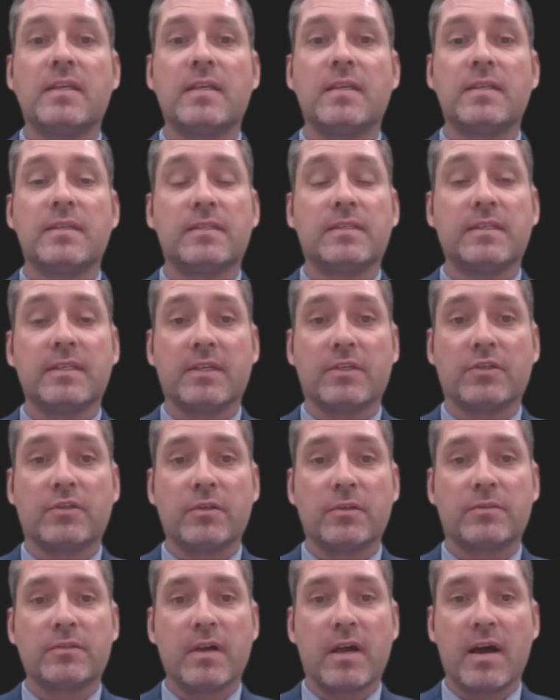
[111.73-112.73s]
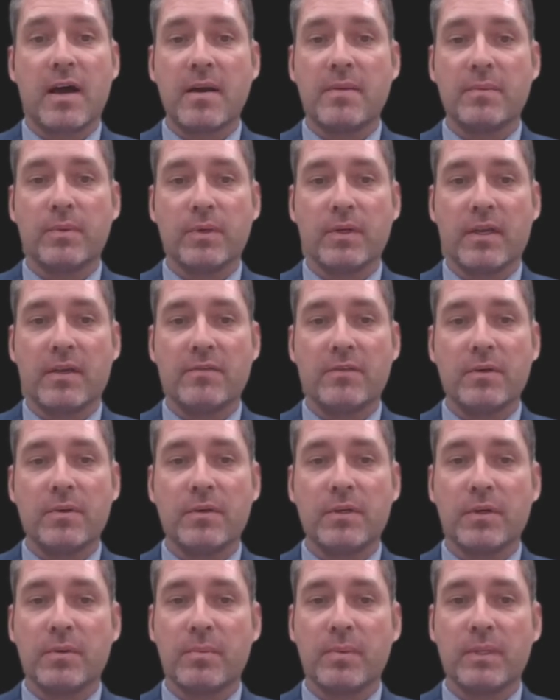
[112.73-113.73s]
This additional time will give you
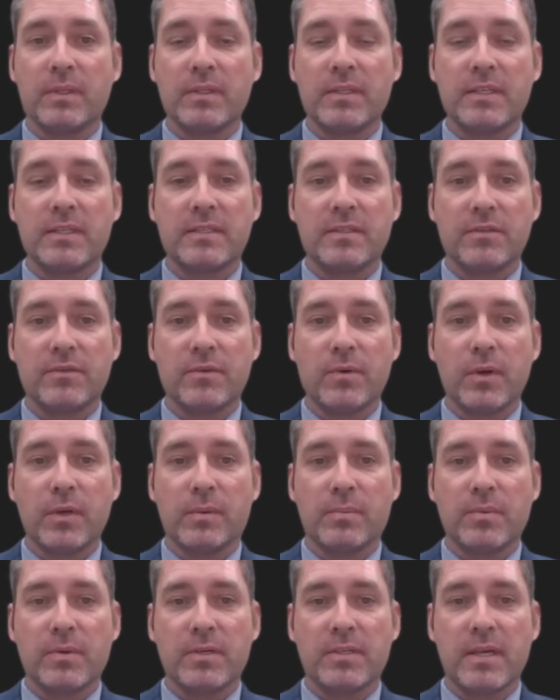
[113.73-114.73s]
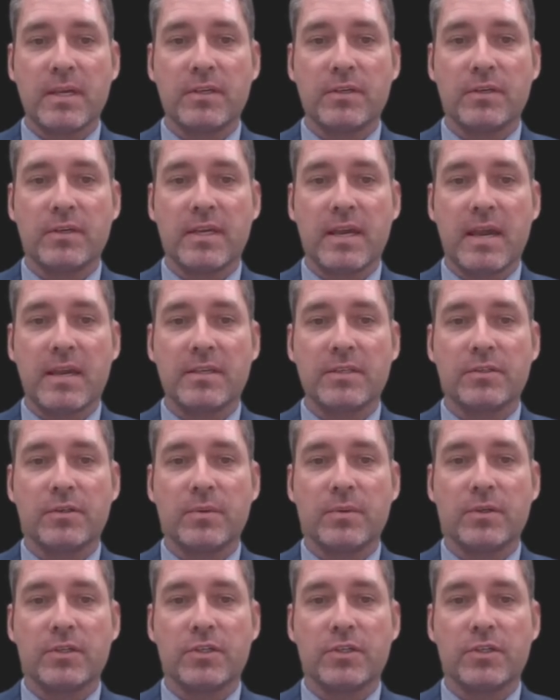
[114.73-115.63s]
the ability to fully present your case to a